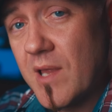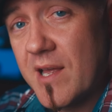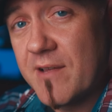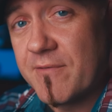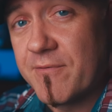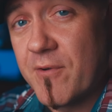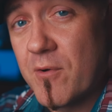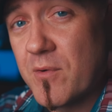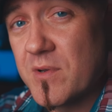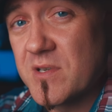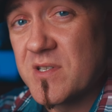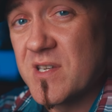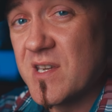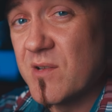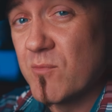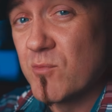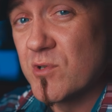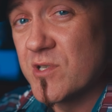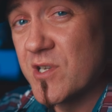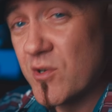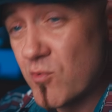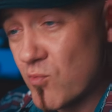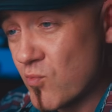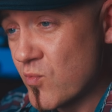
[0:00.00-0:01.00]
light focusing
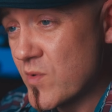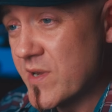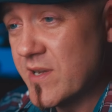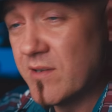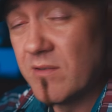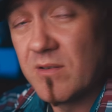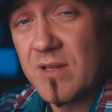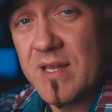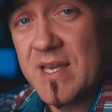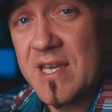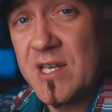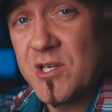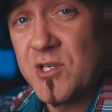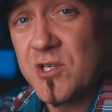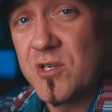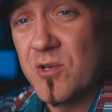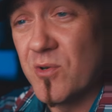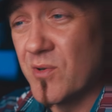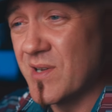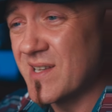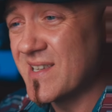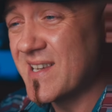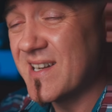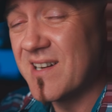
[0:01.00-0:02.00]
was a real
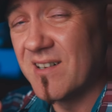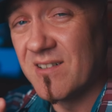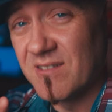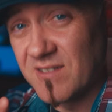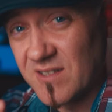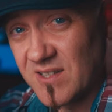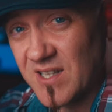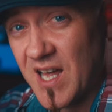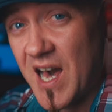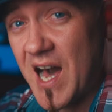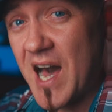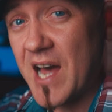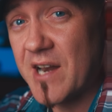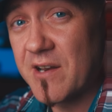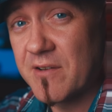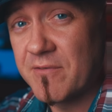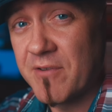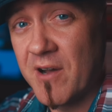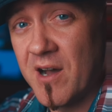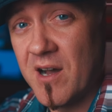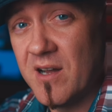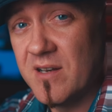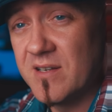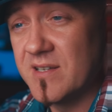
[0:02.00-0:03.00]
issue. It did a lot of
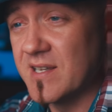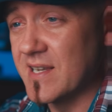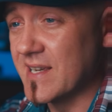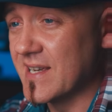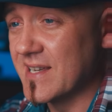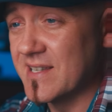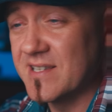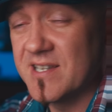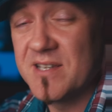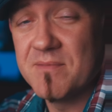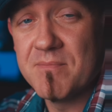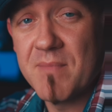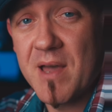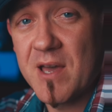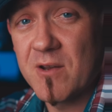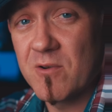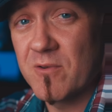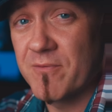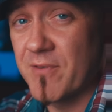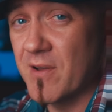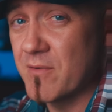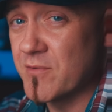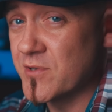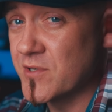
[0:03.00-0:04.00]
hunting. It didn't matter
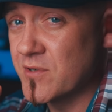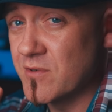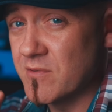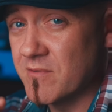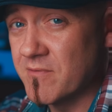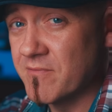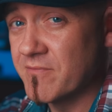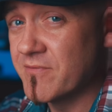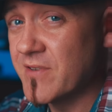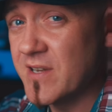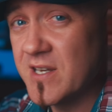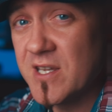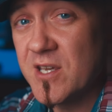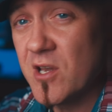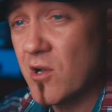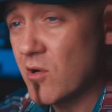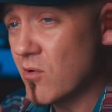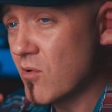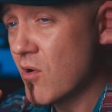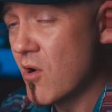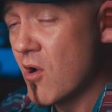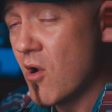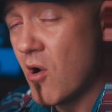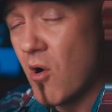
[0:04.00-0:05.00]
if I was shooting
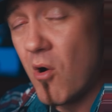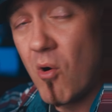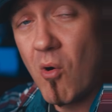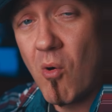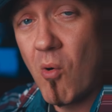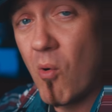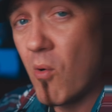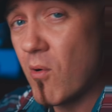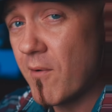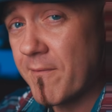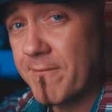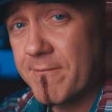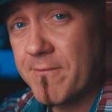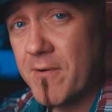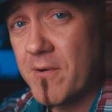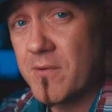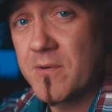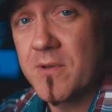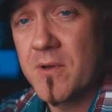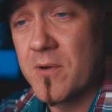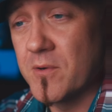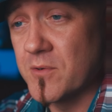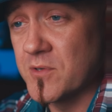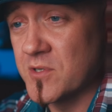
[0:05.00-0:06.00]
video or
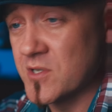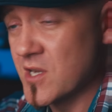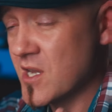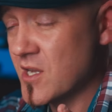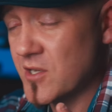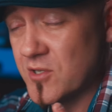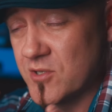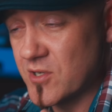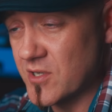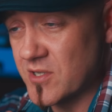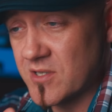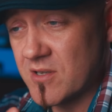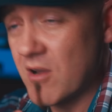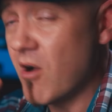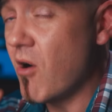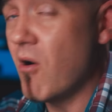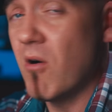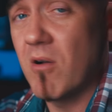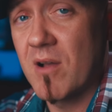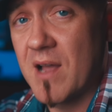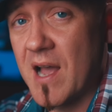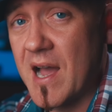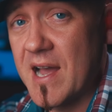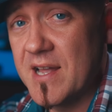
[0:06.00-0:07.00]
photos, just
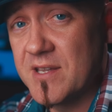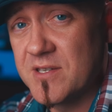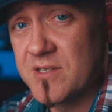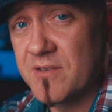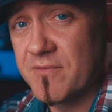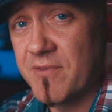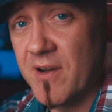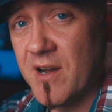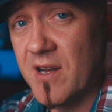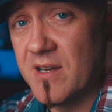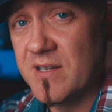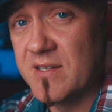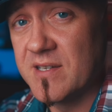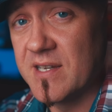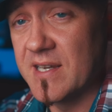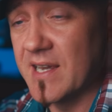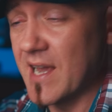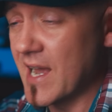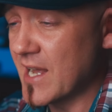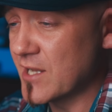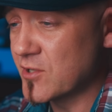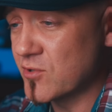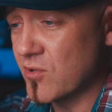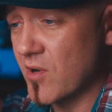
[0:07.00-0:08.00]
all kinds of
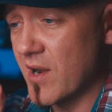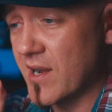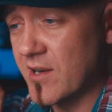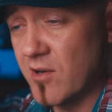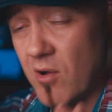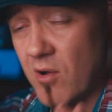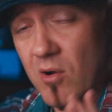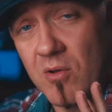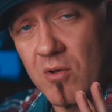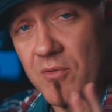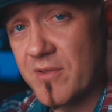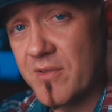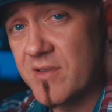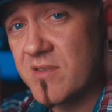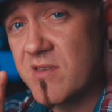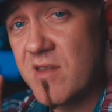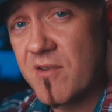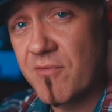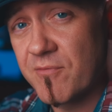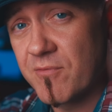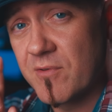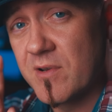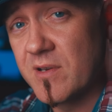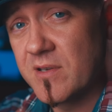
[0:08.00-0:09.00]
hunting. I tried all the
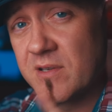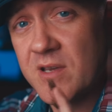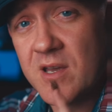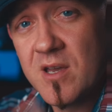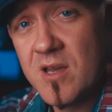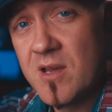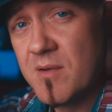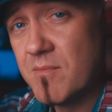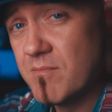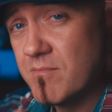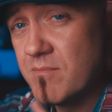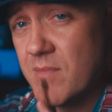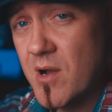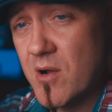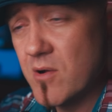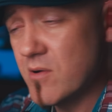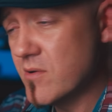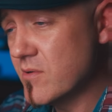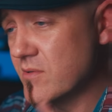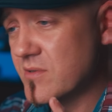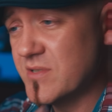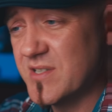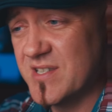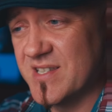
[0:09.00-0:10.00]
different
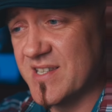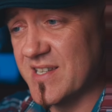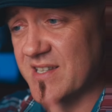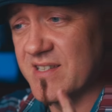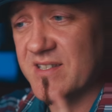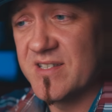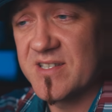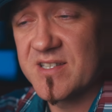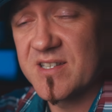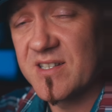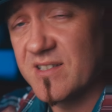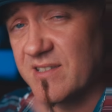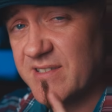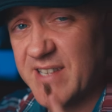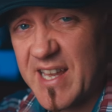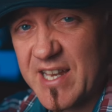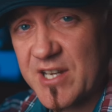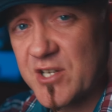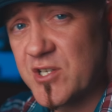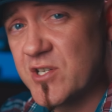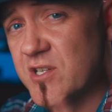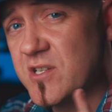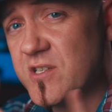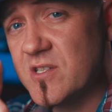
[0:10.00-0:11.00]
modes and
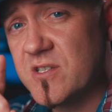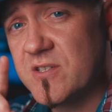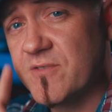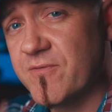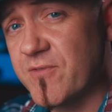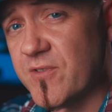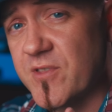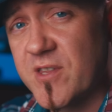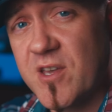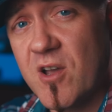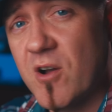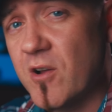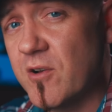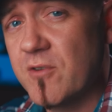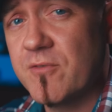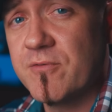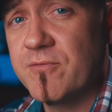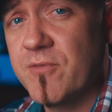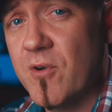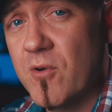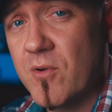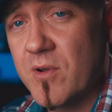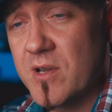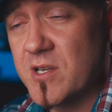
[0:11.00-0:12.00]
selections for the
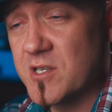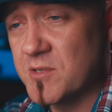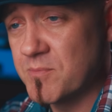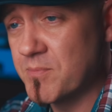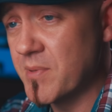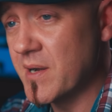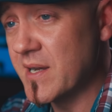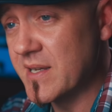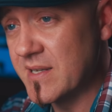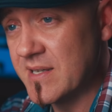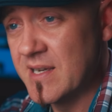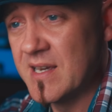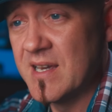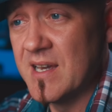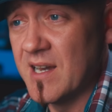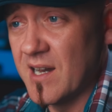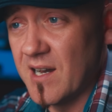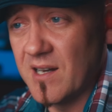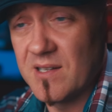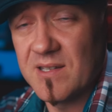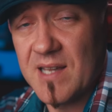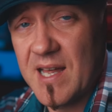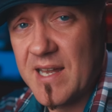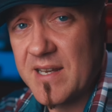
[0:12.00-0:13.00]
autofocus, but
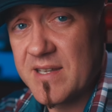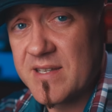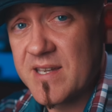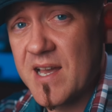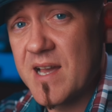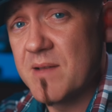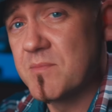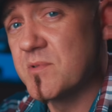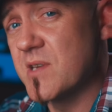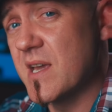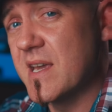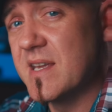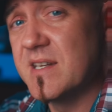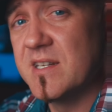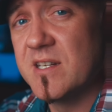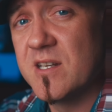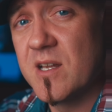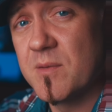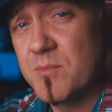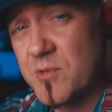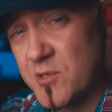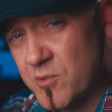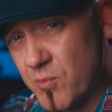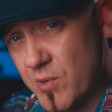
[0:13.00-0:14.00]
a lot of times I ended
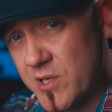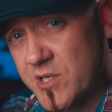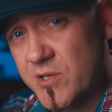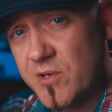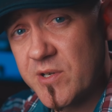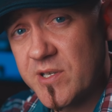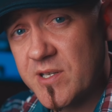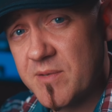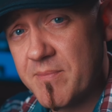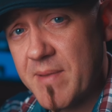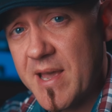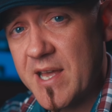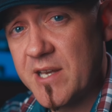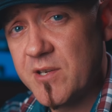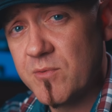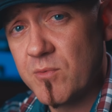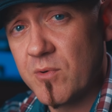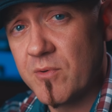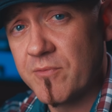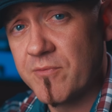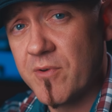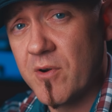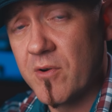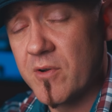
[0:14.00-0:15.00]
up switching to
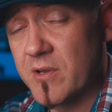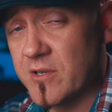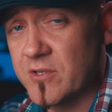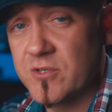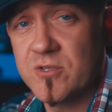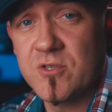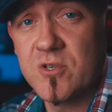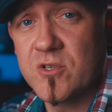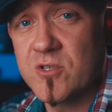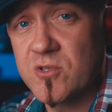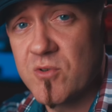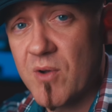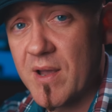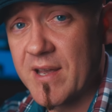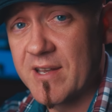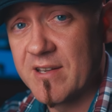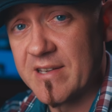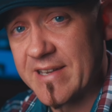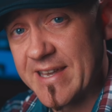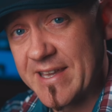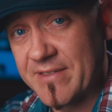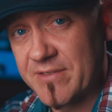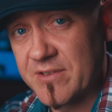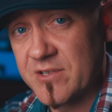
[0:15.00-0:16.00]
manual focus just so I
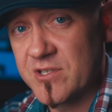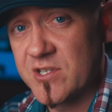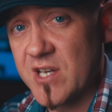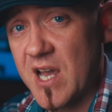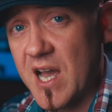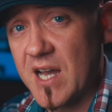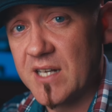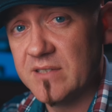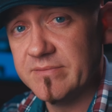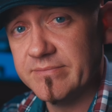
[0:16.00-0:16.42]
could get the shot.